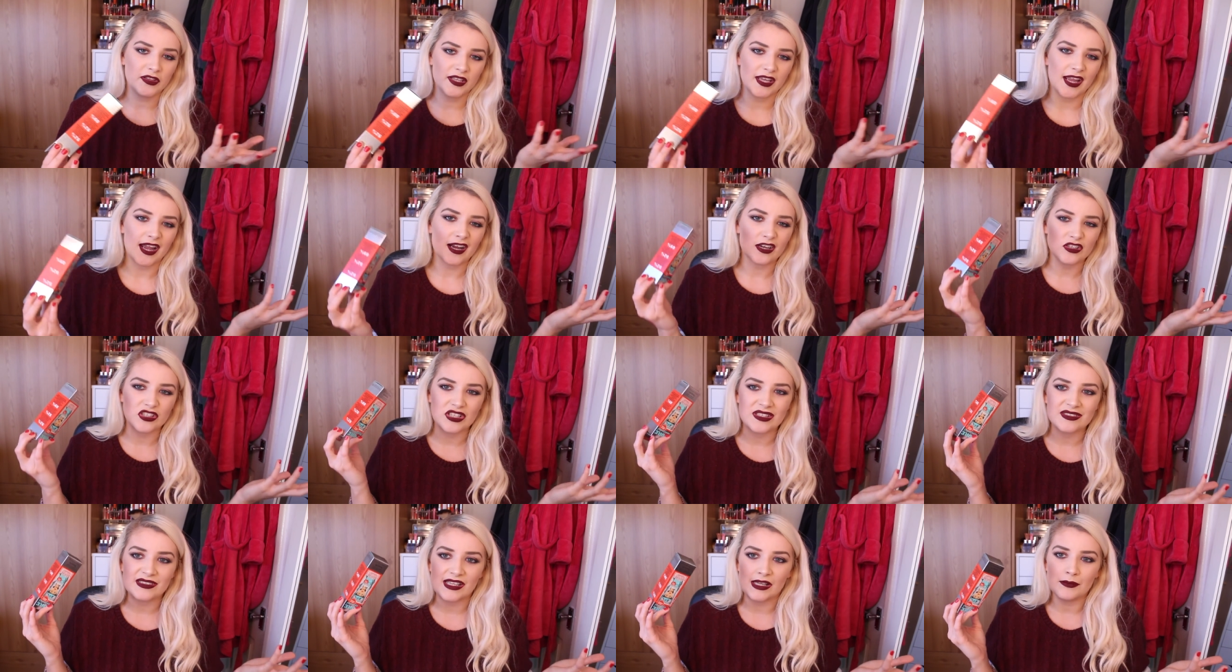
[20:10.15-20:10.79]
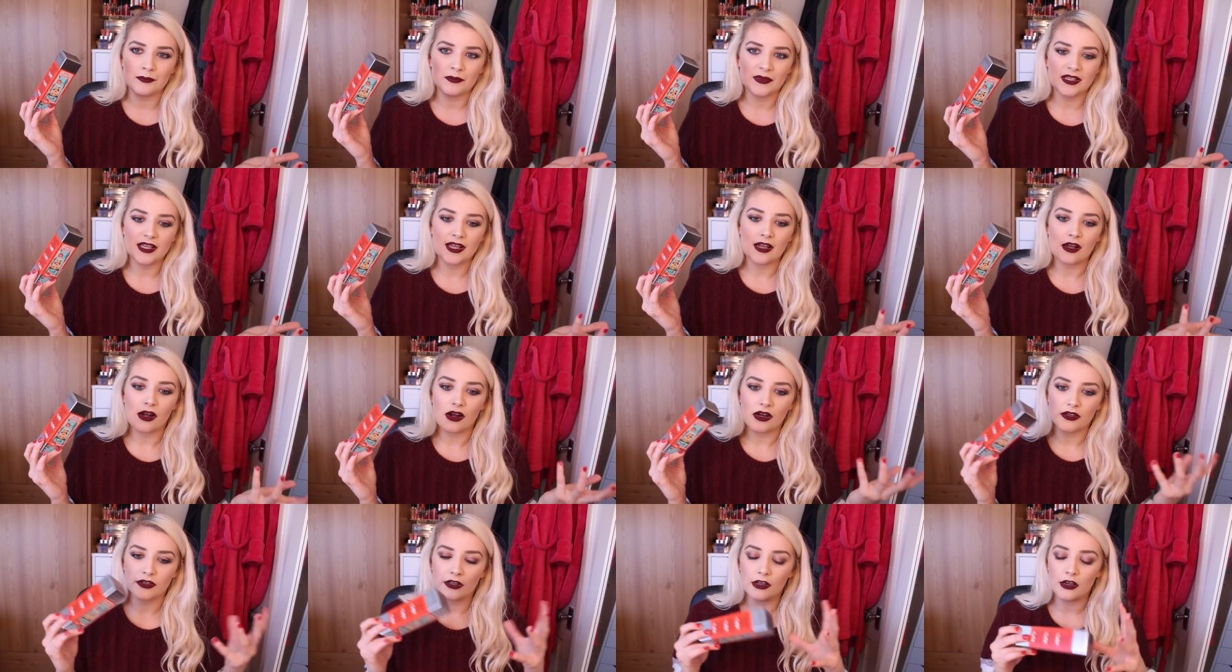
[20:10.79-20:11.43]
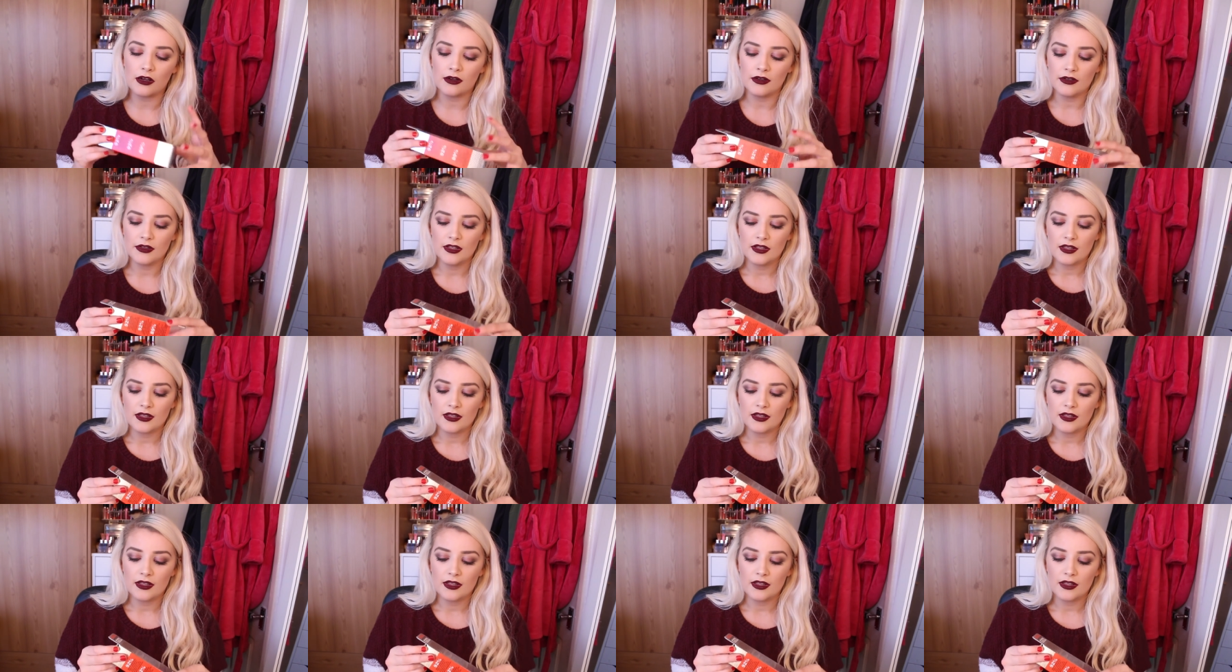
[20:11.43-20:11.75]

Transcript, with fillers: they actually send me it or not.